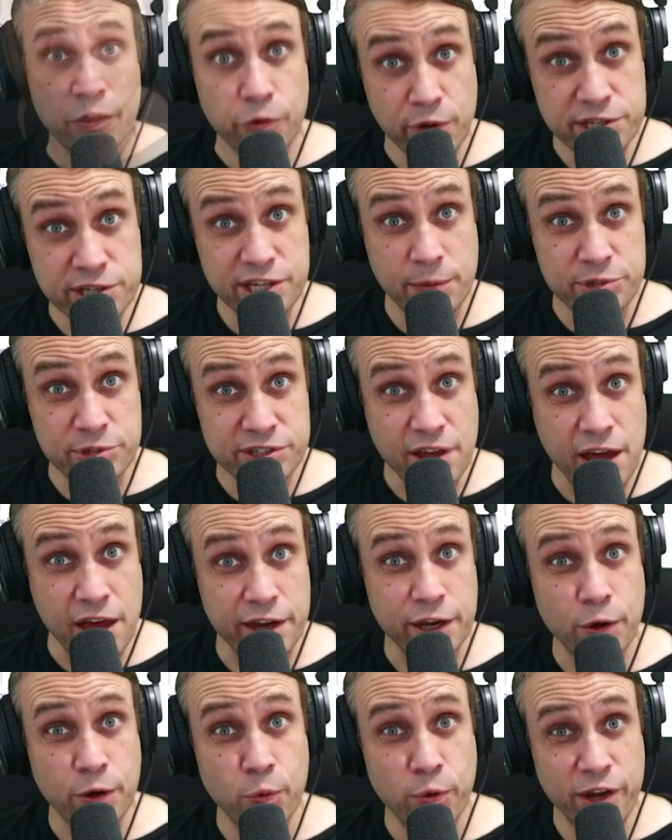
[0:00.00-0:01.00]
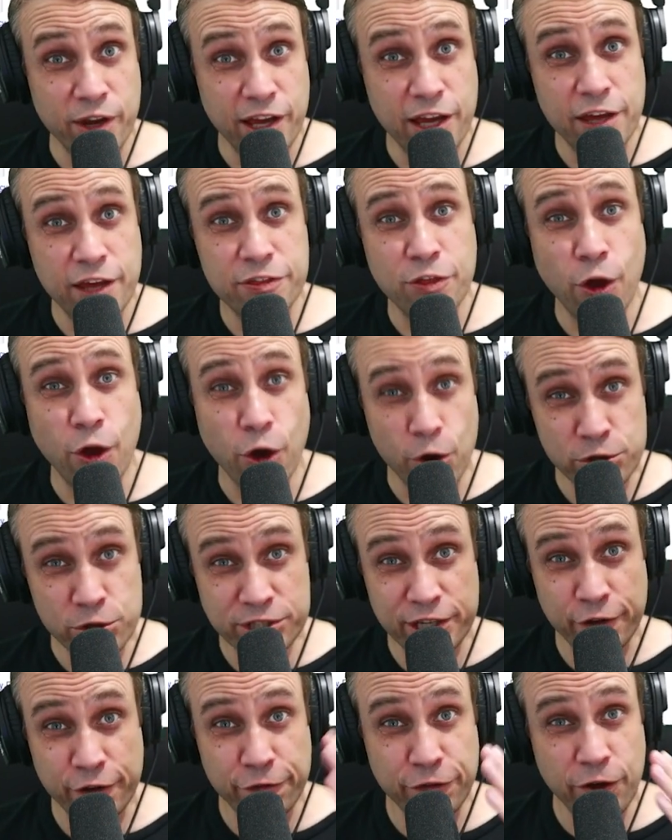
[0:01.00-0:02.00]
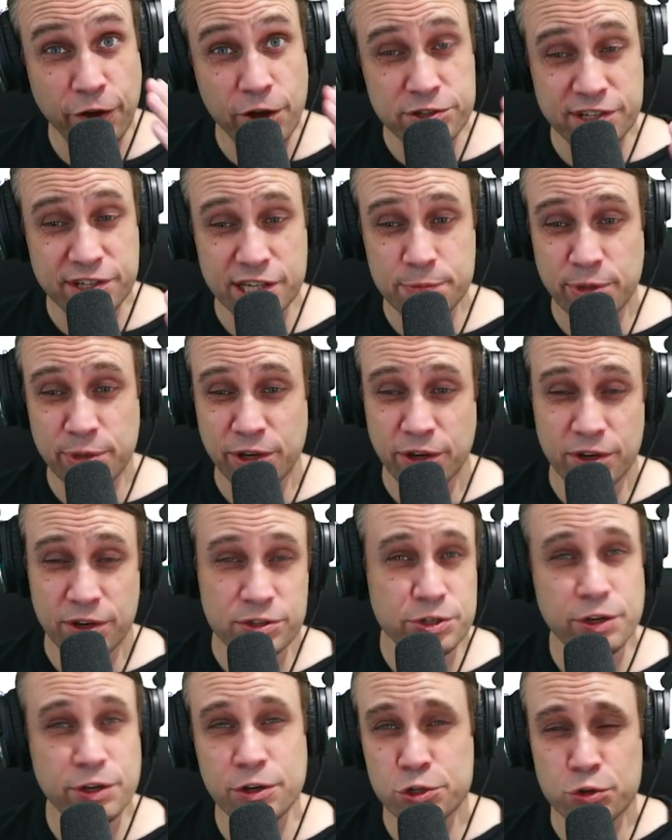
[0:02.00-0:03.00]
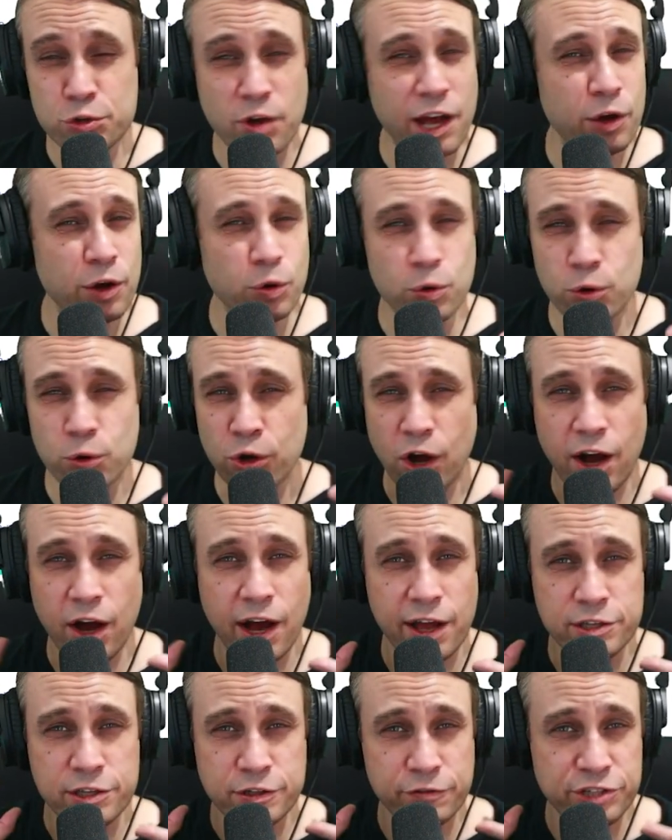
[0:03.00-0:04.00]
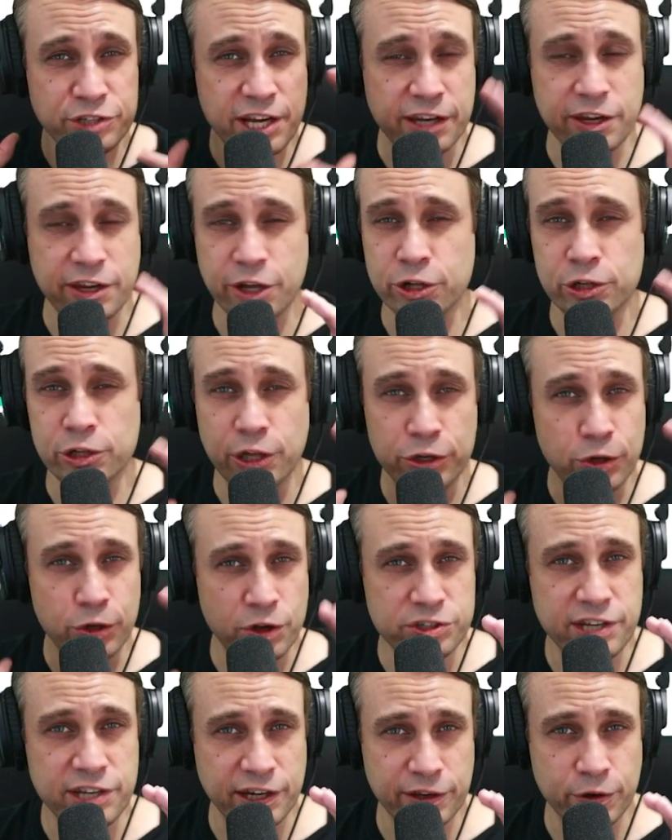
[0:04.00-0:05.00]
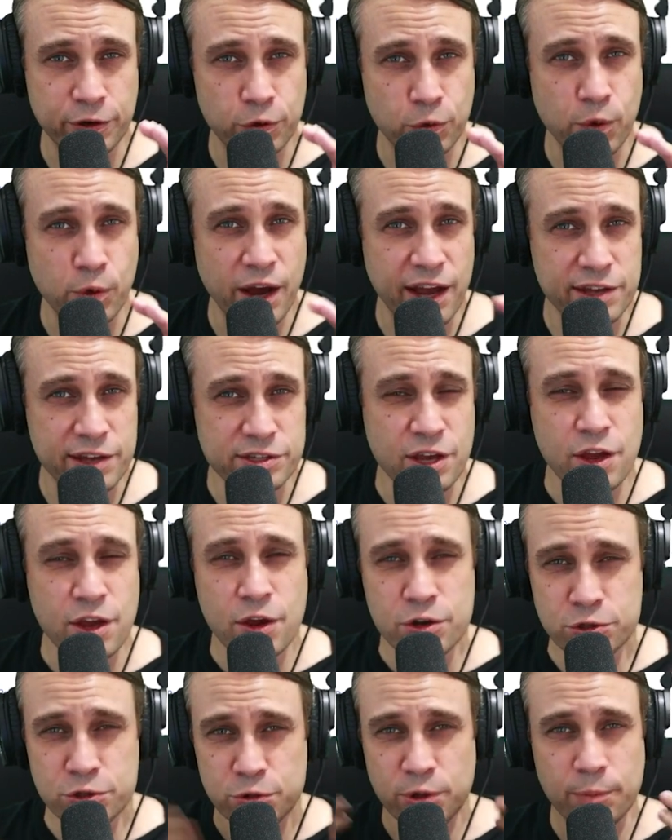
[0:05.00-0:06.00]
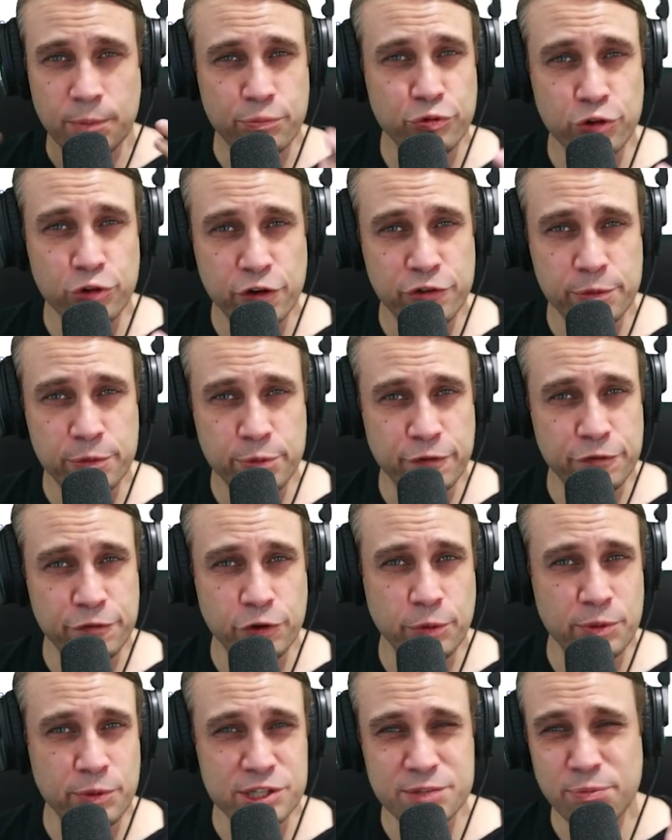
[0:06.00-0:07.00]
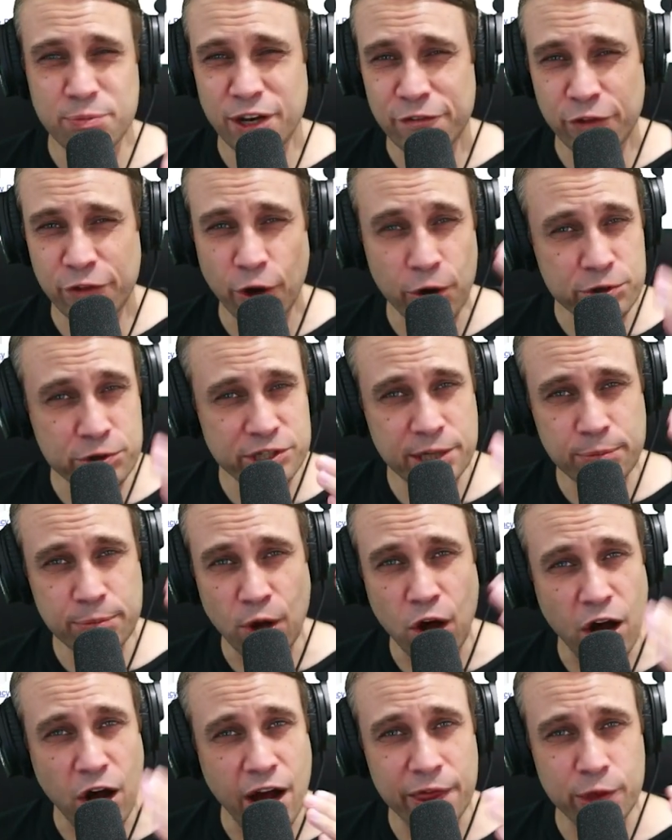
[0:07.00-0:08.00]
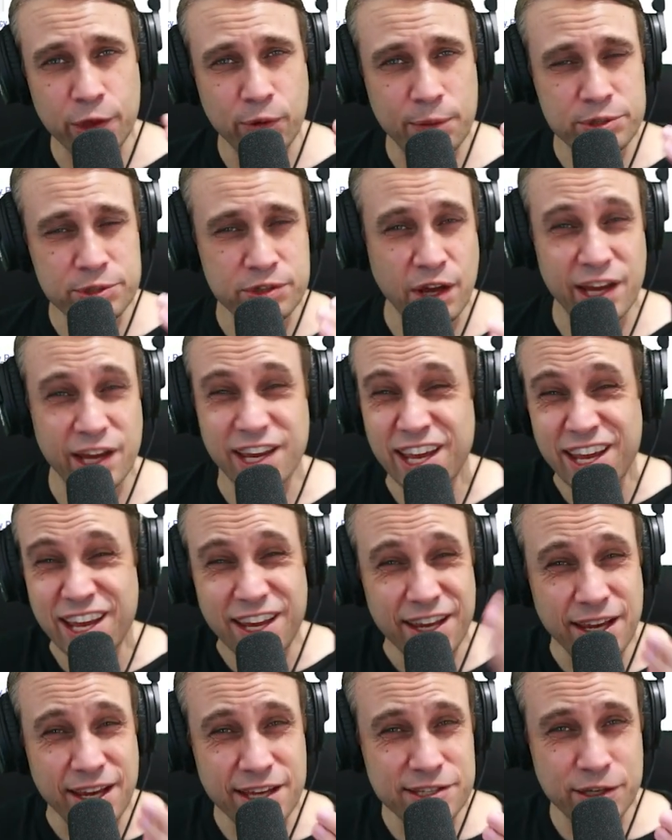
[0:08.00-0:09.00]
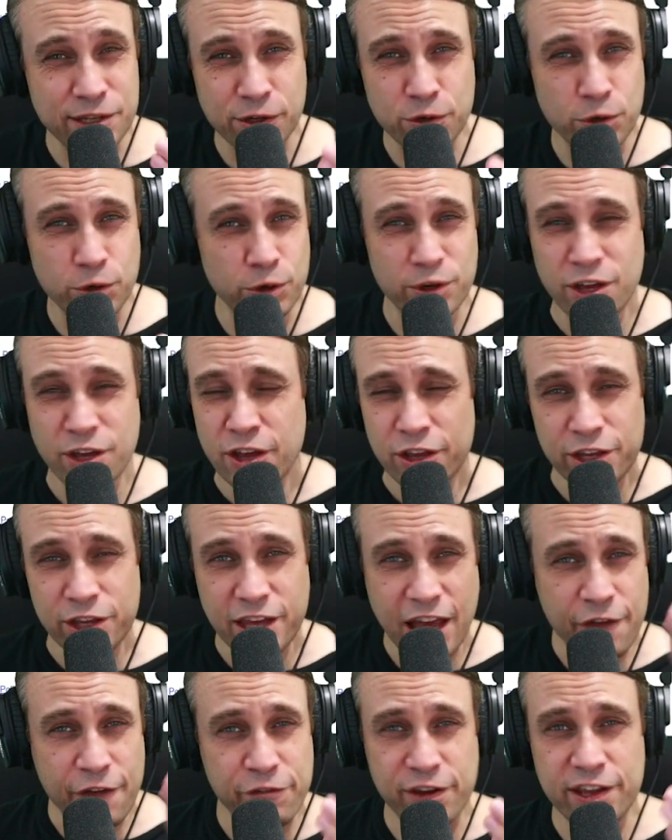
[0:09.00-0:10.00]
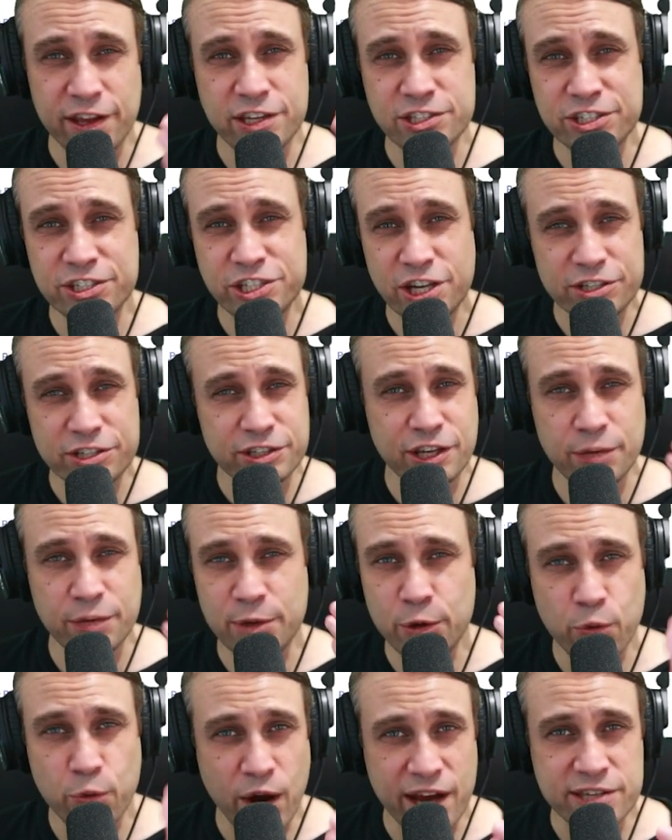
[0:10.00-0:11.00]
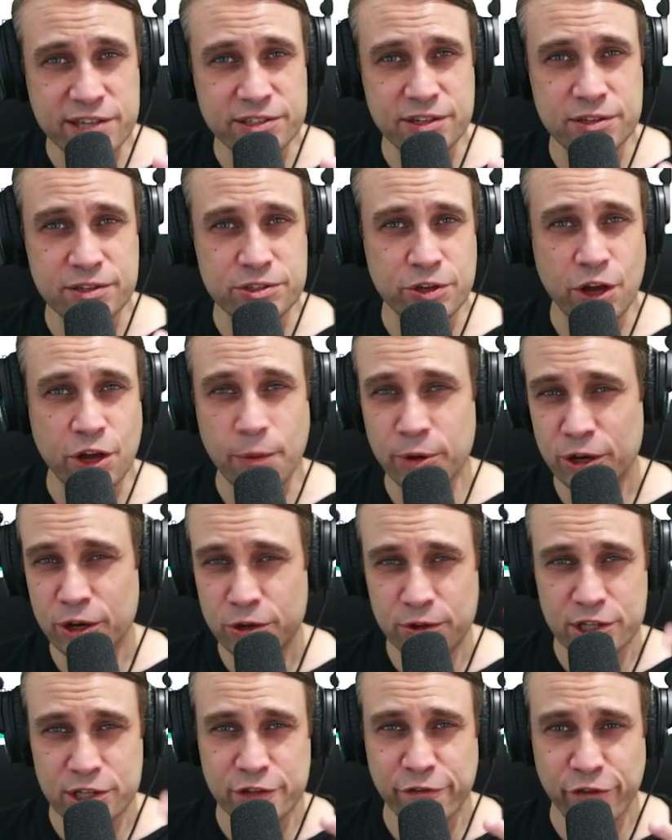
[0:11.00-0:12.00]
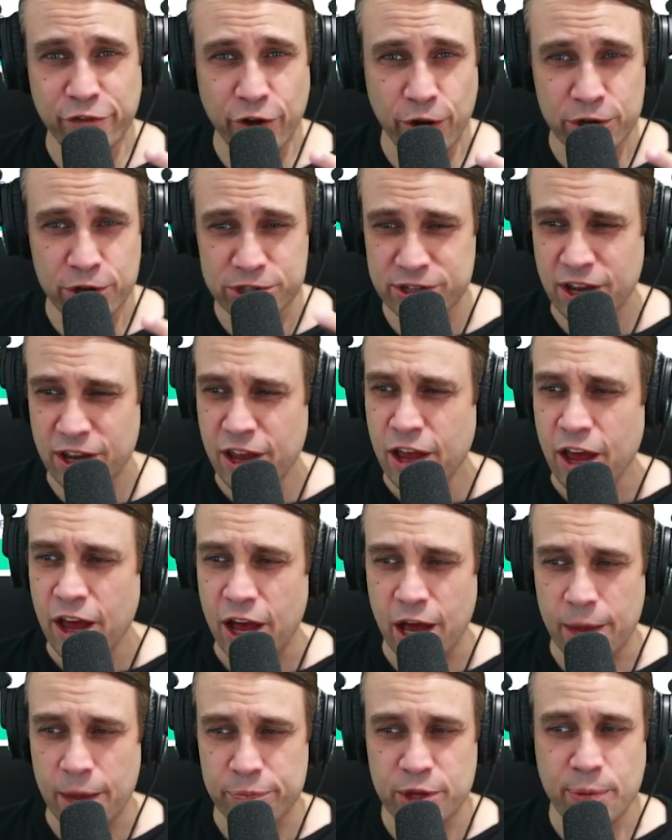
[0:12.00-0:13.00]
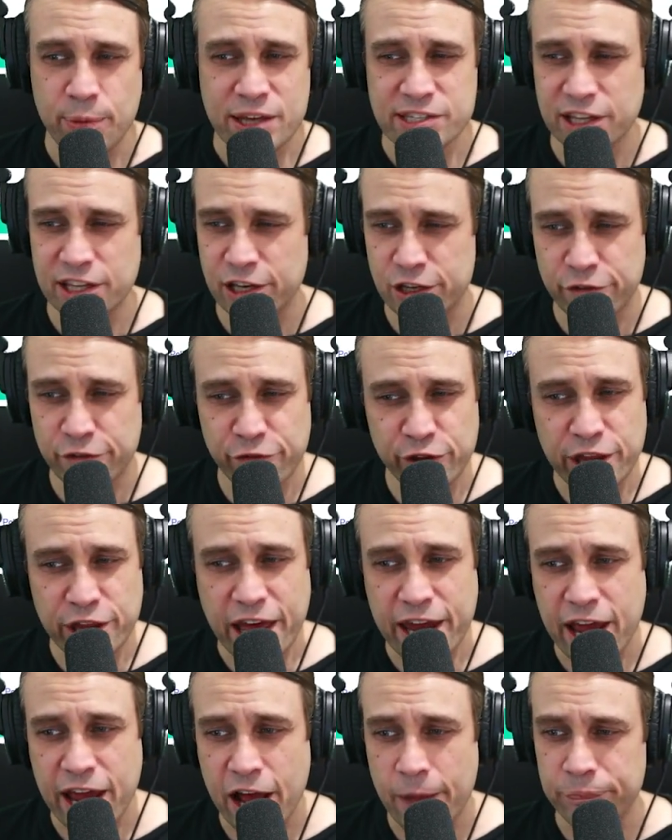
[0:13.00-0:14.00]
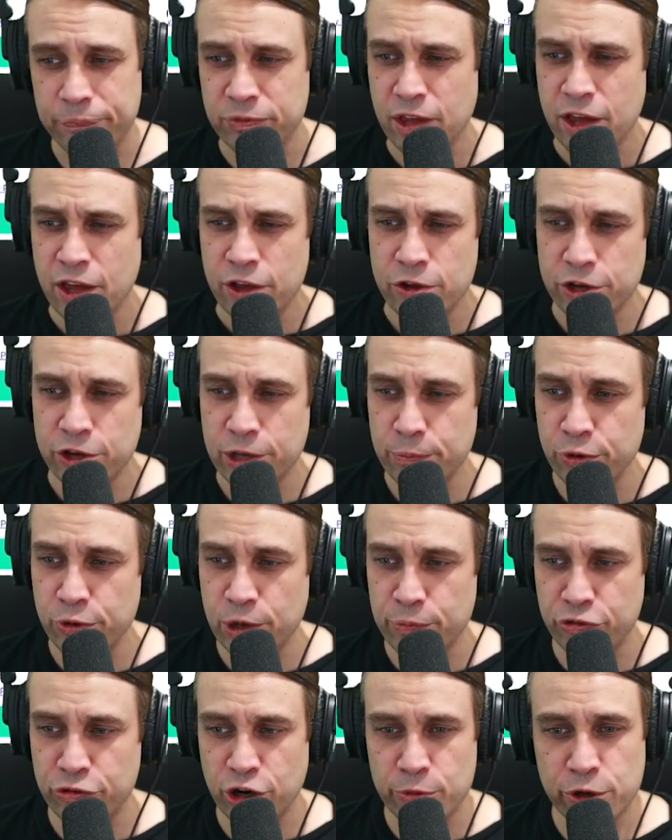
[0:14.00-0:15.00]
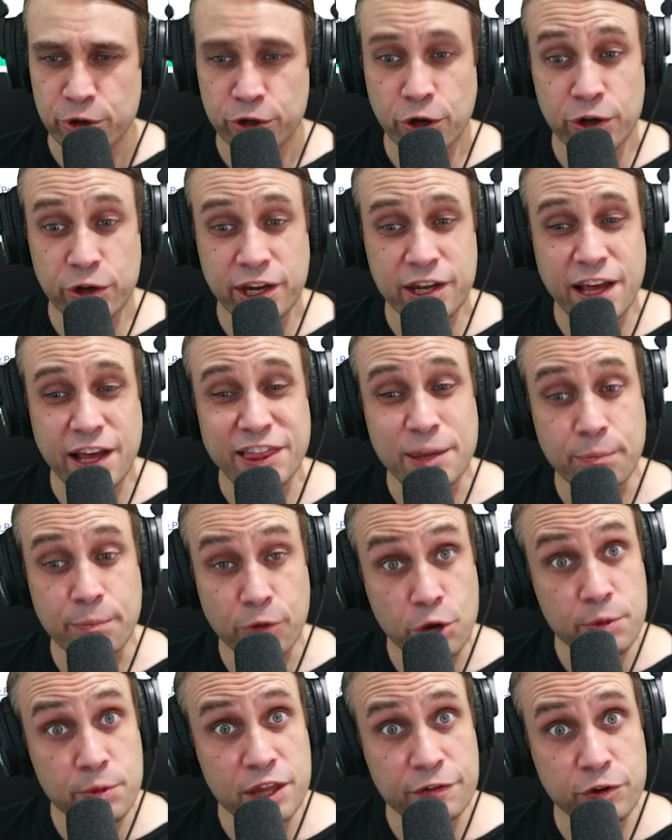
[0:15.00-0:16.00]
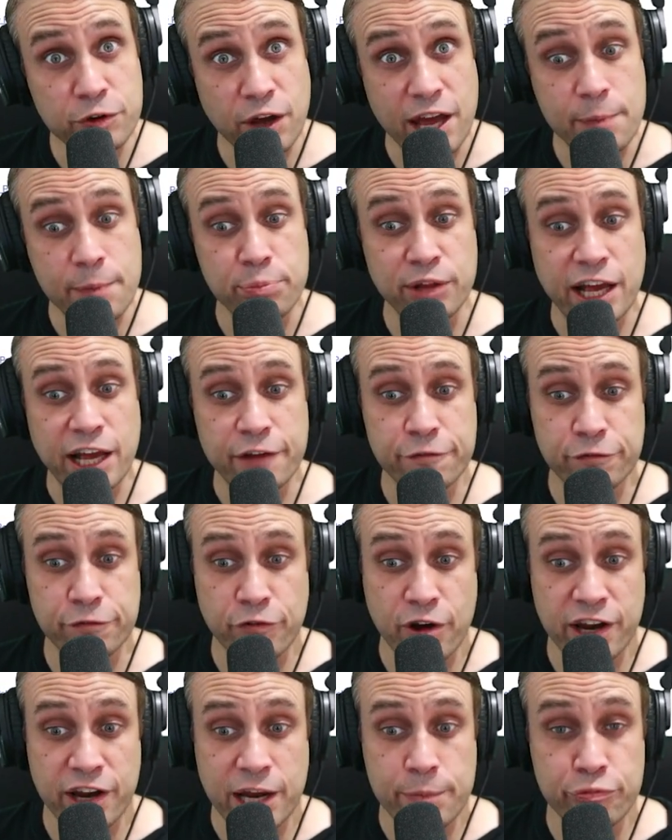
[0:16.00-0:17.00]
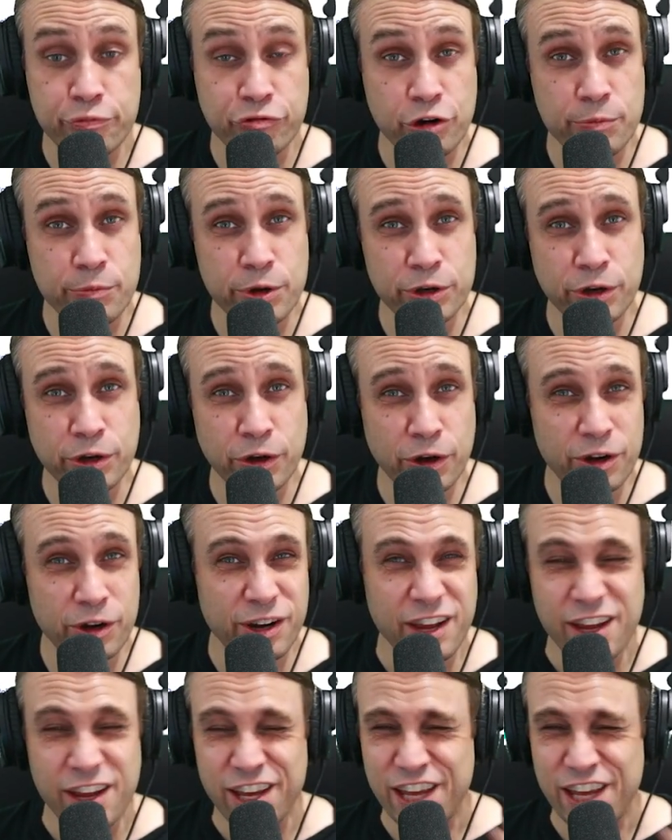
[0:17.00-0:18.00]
The reason I'm starting with hosting first is because you can try all kinds of technical and non technical ways to improve your performance, but if the hosting behind the website isn't good, your effort is just going to be wasted. So I'm going to do this first. Um, you basically just fill that out. You can put promo code in. At the moment, they've got a Black Friday promo code.